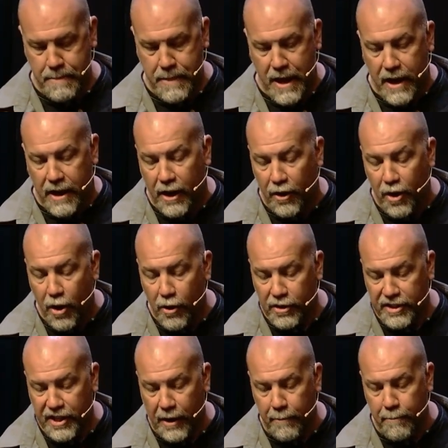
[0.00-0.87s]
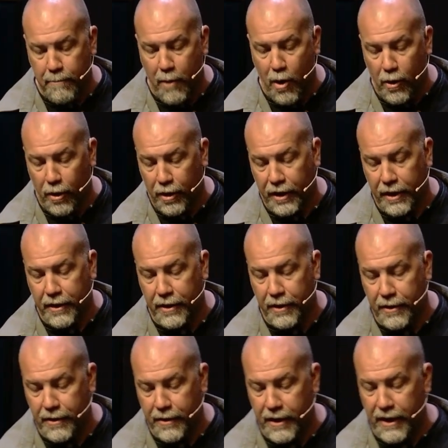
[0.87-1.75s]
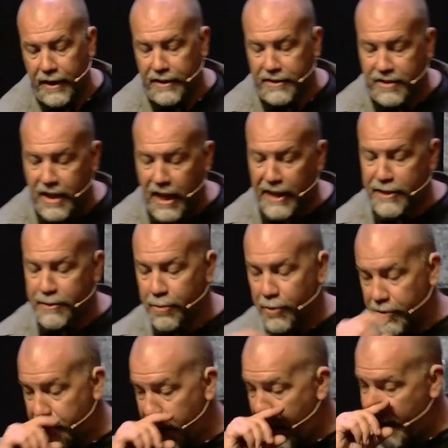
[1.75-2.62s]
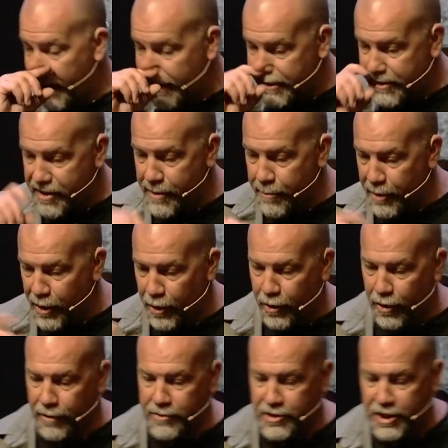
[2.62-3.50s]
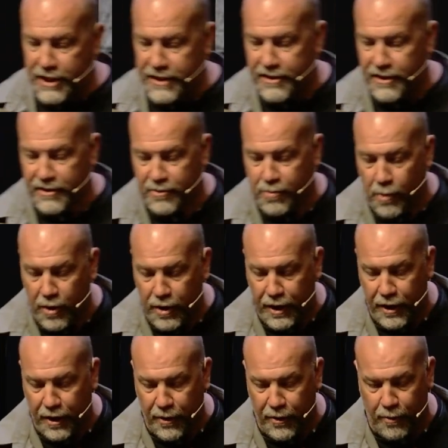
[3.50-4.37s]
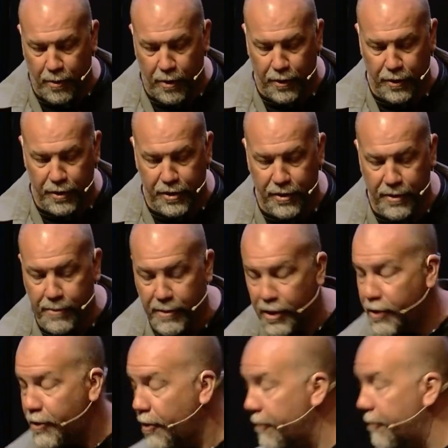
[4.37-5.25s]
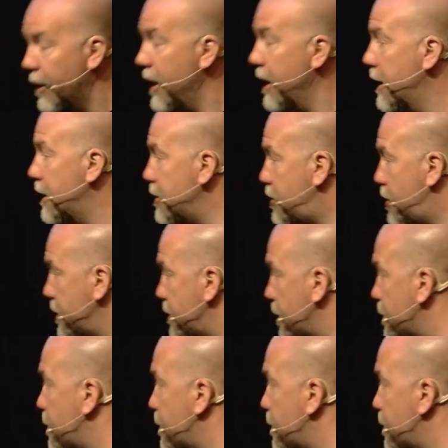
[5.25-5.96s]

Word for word: Now, notice how Mark in his gospel ties the miracle of Jesus walking on the water to the miracle of Jesus